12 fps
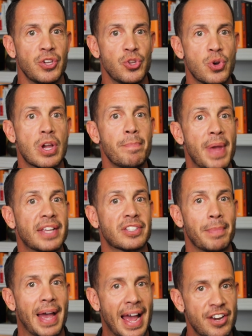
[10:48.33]
You can make
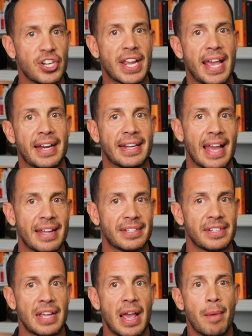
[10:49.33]
some educated
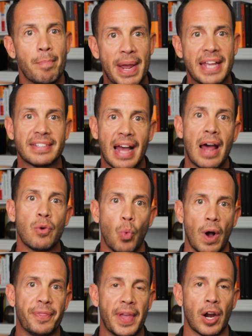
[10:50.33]
guesses based on
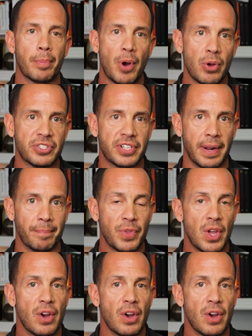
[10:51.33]
what they are posting.